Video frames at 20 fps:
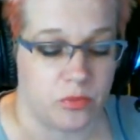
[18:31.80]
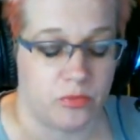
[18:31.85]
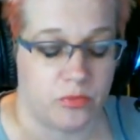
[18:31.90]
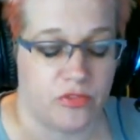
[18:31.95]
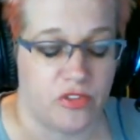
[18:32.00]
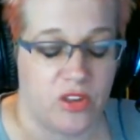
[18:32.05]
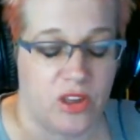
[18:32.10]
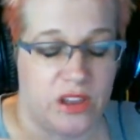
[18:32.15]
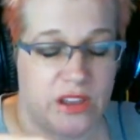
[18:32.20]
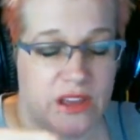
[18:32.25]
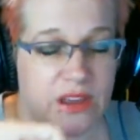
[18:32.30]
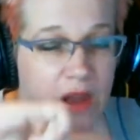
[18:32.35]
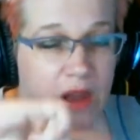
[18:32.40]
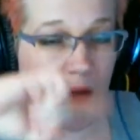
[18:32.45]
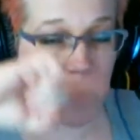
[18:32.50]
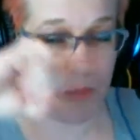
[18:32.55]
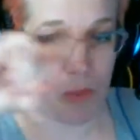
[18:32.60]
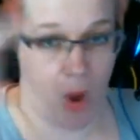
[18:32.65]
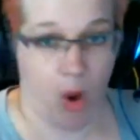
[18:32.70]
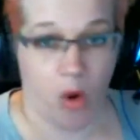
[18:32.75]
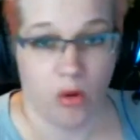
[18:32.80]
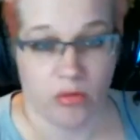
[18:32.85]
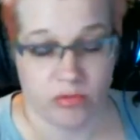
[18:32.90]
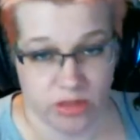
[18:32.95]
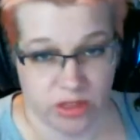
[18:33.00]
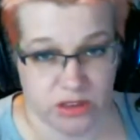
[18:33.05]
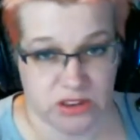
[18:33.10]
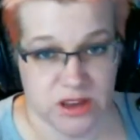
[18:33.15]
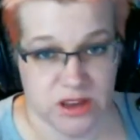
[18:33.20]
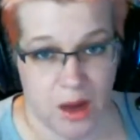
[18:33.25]
filled it up over
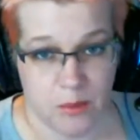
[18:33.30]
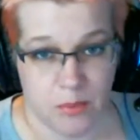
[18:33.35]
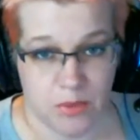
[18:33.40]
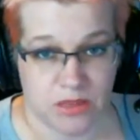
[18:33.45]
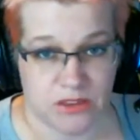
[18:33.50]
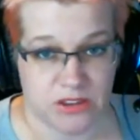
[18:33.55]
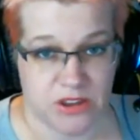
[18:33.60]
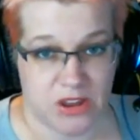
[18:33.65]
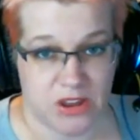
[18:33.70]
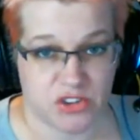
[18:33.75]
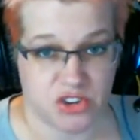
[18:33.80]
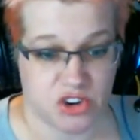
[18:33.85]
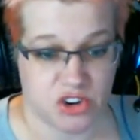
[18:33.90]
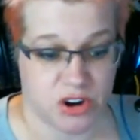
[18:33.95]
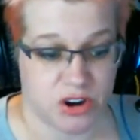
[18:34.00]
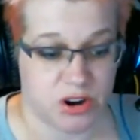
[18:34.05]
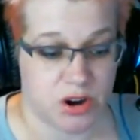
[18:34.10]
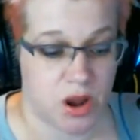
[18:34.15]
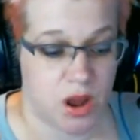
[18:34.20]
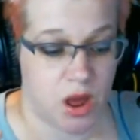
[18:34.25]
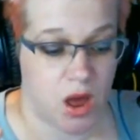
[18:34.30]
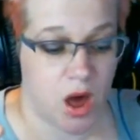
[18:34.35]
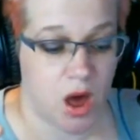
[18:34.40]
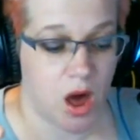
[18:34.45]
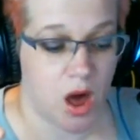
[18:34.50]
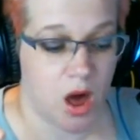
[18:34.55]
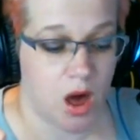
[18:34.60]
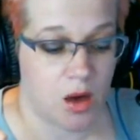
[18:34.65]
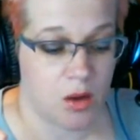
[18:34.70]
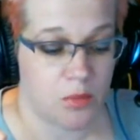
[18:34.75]
the top of the denture,
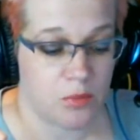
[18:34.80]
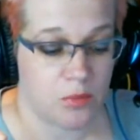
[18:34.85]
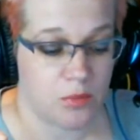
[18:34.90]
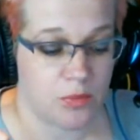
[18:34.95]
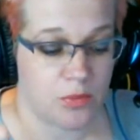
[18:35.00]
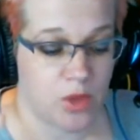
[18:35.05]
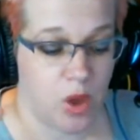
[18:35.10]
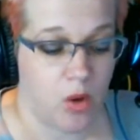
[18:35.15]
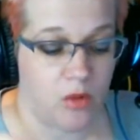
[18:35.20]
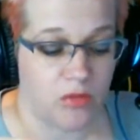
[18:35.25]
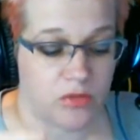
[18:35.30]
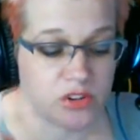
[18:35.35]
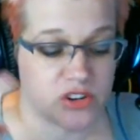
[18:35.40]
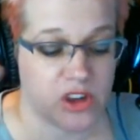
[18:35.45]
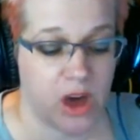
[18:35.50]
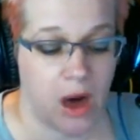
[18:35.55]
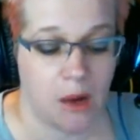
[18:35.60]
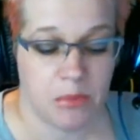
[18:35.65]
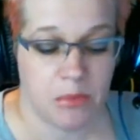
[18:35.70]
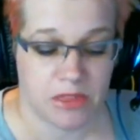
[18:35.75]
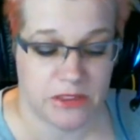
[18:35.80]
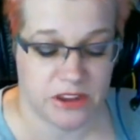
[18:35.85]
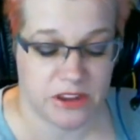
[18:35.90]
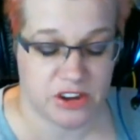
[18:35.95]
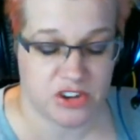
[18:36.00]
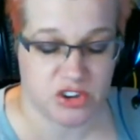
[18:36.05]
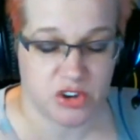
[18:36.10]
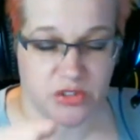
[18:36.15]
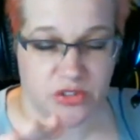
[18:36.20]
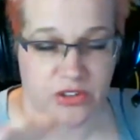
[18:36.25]
over top of the
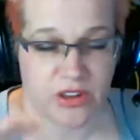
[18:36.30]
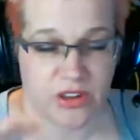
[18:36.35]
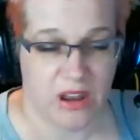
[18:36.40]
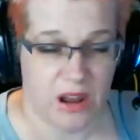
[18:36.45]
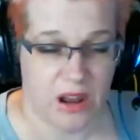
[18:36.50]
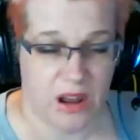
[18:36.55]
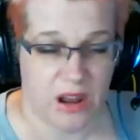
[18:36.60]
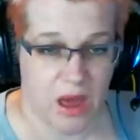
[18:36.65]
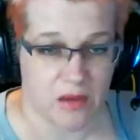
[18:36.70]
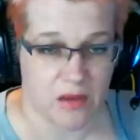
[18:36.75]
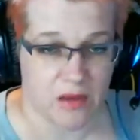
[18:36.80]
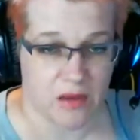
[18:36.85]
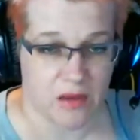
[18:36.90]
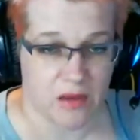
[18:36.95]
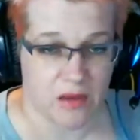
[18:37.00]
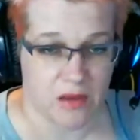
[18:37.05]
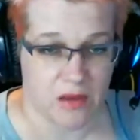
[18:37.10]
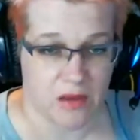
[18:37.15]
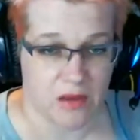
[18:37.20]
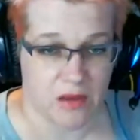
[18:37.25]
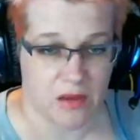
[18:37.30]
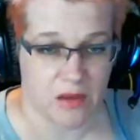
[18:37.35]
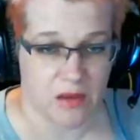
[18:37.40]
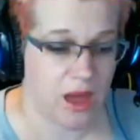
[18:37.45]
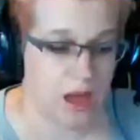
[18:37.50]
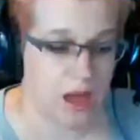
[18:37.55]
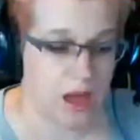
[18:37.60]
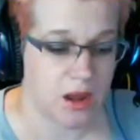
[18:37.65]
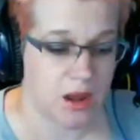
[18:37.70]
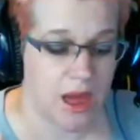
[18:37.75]
DenSureFit and everything,
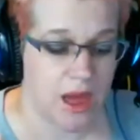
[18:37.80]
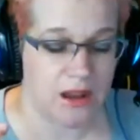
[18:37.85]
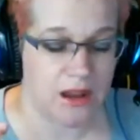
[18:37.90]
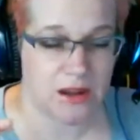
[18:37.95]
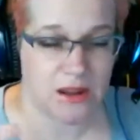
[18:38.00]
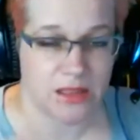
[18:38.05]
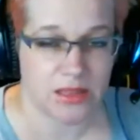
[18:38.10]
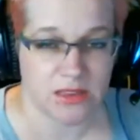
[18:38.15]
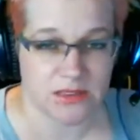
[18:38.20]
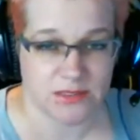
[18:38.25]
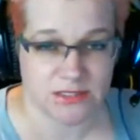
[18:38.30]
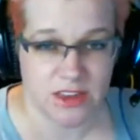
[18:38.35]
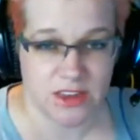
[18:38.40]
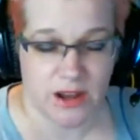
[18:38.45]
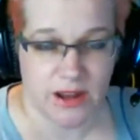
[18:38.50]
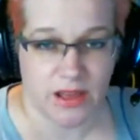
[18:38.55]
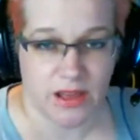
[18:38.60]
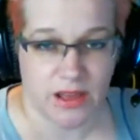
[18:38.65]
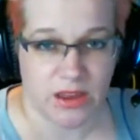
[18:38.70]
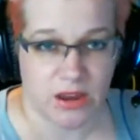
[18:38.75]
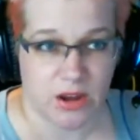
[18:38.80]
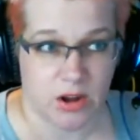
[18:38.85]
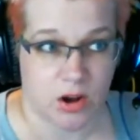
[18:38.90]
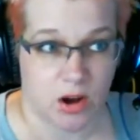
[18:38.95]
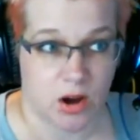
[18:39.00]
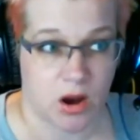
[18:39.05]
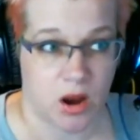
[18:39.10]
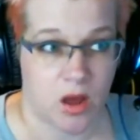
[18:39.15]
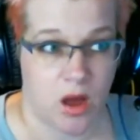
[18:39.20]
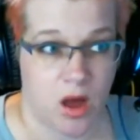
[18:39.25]
and had it in the sonic
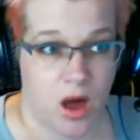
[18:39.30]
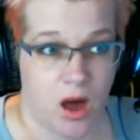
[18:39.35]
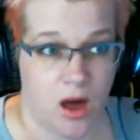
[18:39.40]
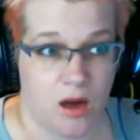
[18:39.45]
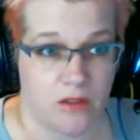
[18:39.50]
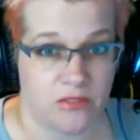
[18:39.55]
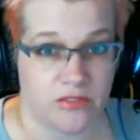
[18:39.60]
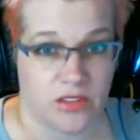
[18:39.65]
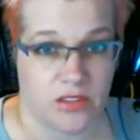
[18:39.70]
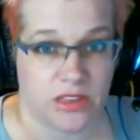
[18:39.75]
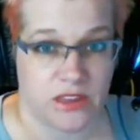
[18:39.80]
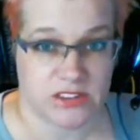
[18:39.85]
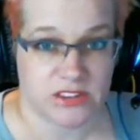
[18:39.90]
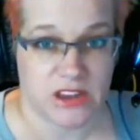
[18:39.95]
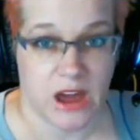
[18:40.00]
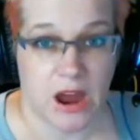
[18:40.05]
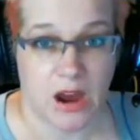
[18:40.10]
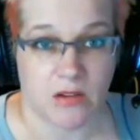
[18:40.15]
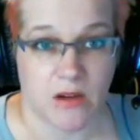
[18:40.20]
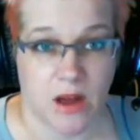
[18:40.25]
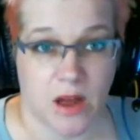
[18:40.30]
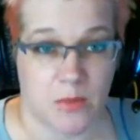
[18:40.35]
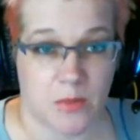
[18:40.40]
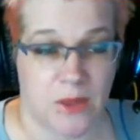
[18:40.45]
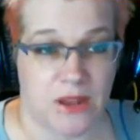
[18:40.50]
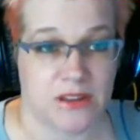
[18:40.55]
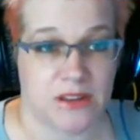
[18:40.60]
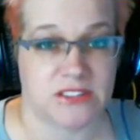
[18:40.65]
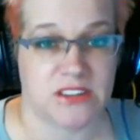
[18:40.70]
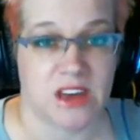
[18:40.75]
cleaner for the entire
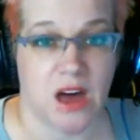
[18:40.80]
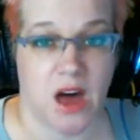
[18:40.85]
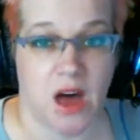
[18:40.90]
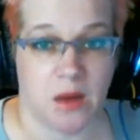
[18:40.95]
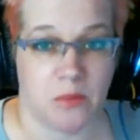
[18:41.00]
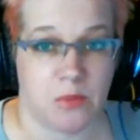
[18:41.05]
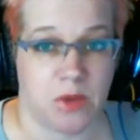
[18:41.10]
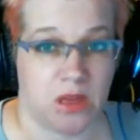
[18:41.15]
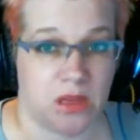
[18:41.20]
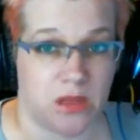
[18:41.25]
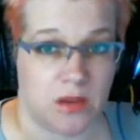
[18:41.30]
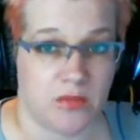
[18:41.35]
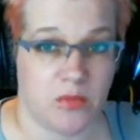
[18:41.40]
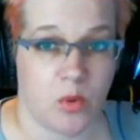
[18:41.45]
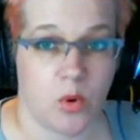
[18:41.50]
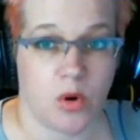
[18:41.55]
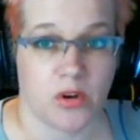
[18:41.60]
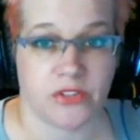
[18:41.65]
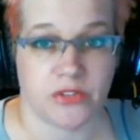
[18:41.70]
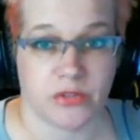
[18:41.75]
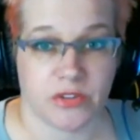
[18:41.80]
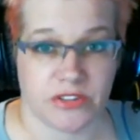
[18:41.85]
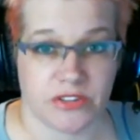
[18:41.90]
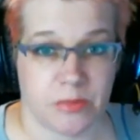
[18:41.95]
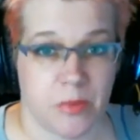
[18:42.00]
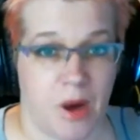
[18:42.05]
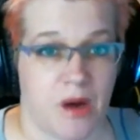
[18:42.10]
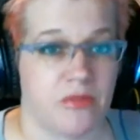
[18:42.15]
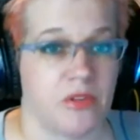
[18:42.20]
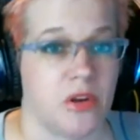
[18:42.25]
recommended time. And then, of course, rinse them
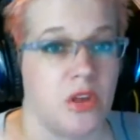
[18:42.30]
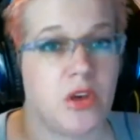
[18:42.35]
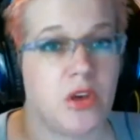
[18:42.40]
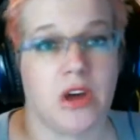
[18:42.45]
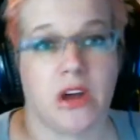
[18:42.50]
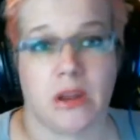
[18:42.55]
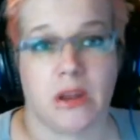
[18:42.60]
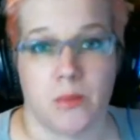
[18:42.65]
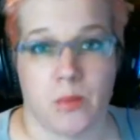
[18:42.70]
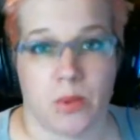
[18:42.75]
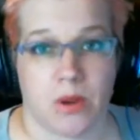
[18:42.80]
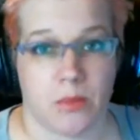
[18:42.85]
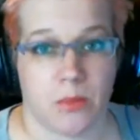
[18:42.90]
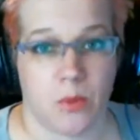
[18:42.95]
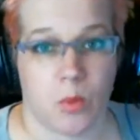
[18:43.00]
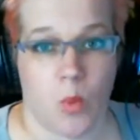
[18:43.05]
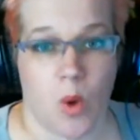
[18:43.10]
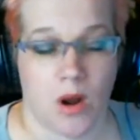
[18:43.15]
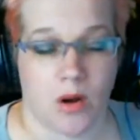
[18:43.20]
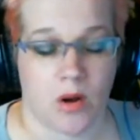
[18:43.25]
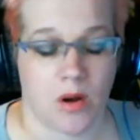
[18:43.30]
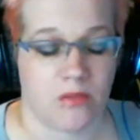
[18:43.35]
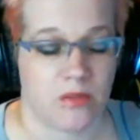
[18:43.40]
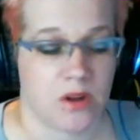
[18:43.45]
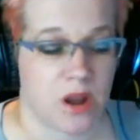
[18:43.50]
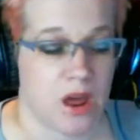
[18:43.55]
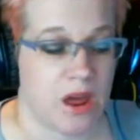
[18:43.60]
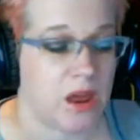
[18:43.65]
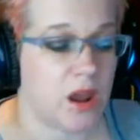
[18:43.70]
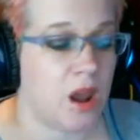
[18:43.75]
off real good and put them in water
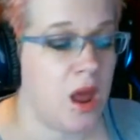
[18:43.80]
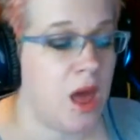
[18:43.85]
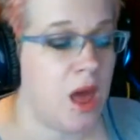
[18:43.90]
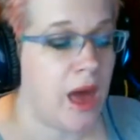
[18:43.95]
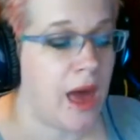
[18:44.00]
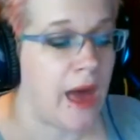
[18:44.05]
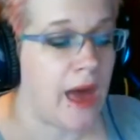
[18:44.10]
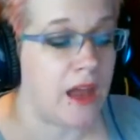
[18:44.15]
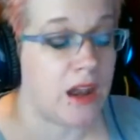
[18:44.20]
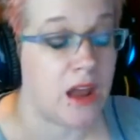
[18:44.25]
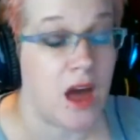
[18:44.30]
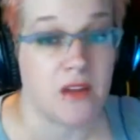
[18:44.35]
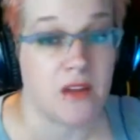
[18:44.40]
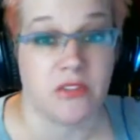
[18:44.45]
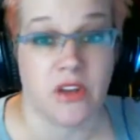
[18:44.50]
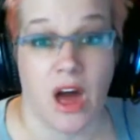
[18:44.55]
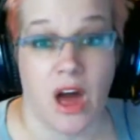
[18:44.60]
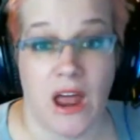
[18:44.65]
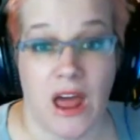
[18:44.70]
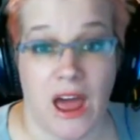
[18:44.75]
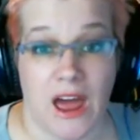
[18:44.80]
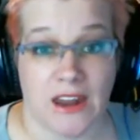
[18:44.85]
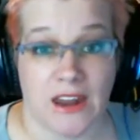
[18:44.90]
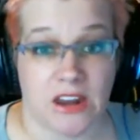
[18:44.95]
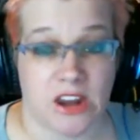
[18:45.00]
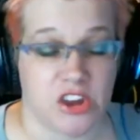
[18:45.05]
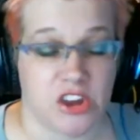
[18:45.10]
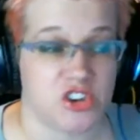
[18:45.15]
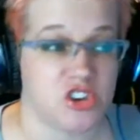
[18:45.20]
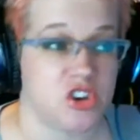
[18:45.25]
overnight. And I've not had an
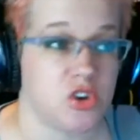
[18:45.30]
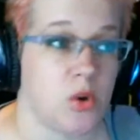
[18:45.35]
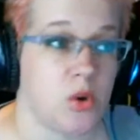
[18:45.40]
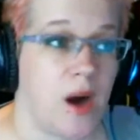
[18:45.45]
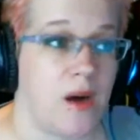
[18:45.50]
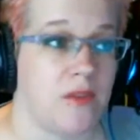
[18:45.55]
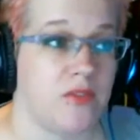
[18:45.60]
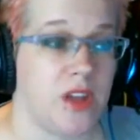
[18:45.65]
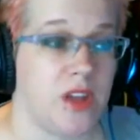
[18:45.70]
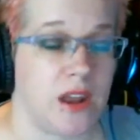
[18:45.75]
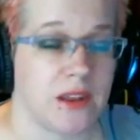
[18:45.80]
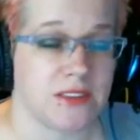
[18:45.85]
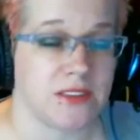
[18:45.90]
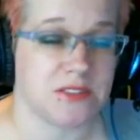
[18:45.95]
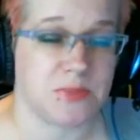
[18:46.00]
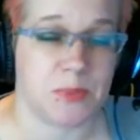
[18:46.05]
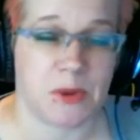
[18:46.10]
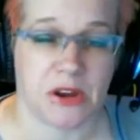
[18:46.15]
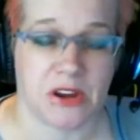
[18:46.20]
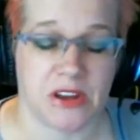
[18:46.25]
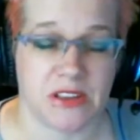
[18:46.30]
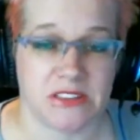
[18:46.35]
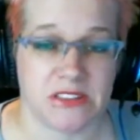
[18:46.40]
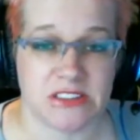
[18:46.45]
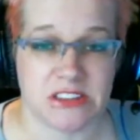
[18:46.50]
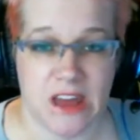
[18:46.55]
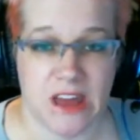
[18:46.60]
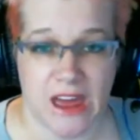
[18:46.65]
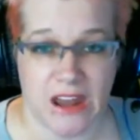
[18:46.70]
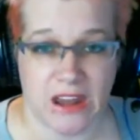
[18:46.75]
issue. I've not
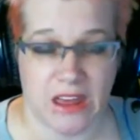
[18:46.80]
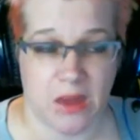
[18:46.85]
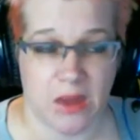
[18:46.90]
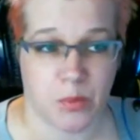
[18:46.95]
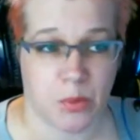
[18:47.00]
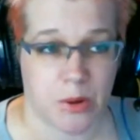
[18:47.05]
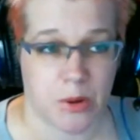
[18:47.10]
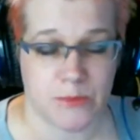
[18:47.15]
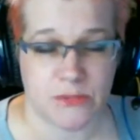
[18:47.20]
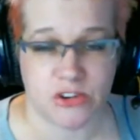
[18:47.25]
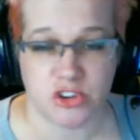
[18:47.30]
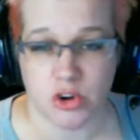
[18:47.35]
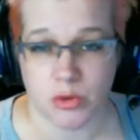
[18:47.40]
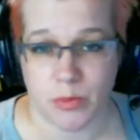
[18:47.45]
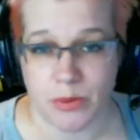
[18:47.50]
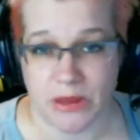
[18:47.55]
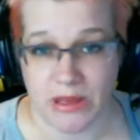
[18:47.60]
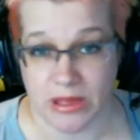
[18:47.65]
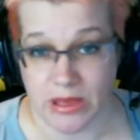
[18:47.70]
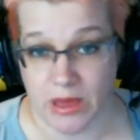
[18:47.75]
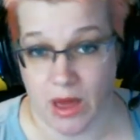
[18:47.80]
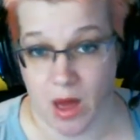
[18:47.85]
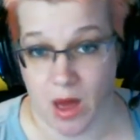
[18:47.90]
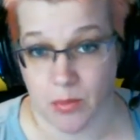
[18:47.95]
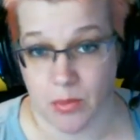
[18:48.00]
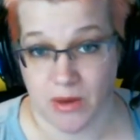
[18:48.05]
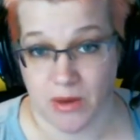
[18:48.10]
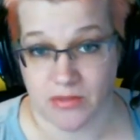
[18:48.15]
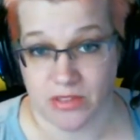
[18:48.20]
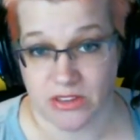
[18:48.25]
experienced any premature peeling up
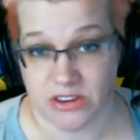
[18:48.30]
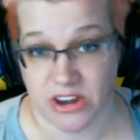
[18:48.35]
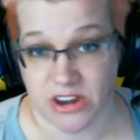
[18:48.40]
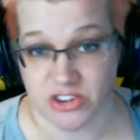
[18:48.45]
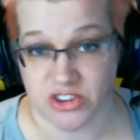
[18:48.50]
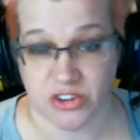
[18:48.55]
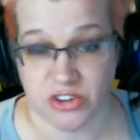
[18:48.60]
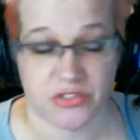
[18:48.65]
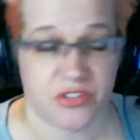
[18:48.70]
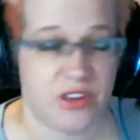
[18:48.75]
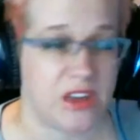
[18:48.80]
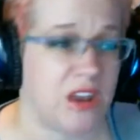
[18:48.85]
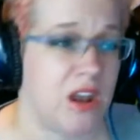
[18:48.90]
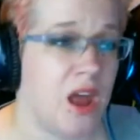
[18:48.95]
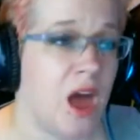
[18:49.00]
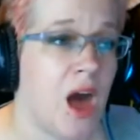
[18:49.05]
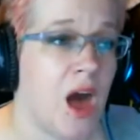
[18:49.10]
of the DenSureFit.